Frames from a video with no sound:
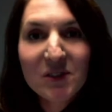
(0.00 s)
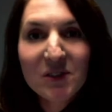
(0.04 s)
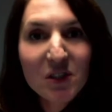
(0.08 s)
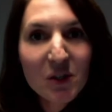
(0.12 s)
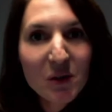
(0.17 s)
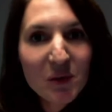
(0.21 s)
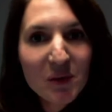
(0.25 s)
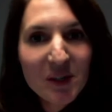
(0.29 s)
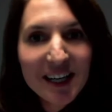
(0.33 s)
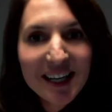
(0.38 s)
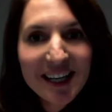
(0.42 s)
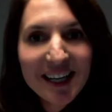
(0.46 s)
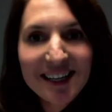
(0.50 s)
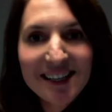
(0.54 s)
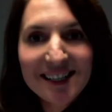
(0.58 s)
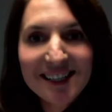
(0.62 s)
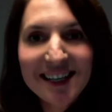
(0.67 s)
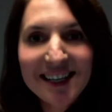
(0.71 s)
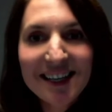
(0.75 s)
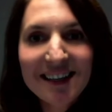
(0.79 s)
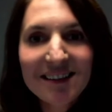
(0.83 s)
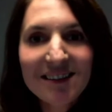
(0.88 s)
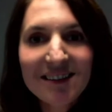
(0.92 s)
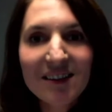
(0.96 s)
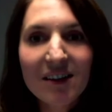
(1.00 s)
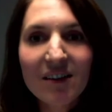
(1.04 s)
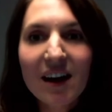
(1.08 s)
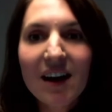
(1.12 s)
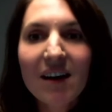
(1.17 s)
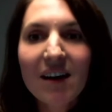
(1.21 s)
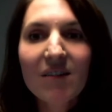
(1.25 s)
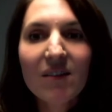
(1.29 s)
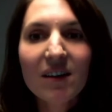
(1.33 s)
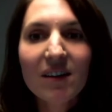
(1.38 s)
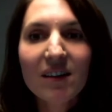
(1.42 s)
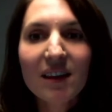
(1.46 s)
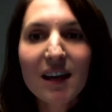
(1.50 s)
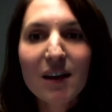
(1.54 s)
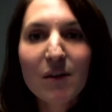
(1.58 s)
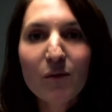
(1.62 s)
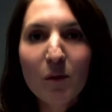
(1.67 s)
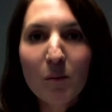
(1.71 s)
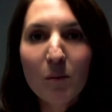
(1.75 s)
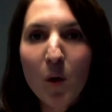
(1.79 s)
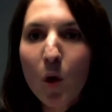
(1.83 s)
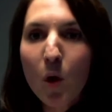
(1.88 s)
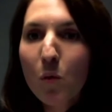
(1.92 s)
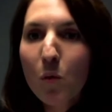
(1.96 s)
2 decades later, everything
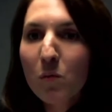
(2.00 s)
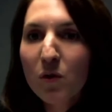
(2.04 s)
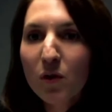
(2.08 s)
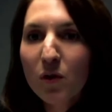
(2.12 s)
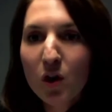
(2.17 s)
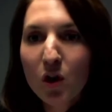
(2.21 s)
from home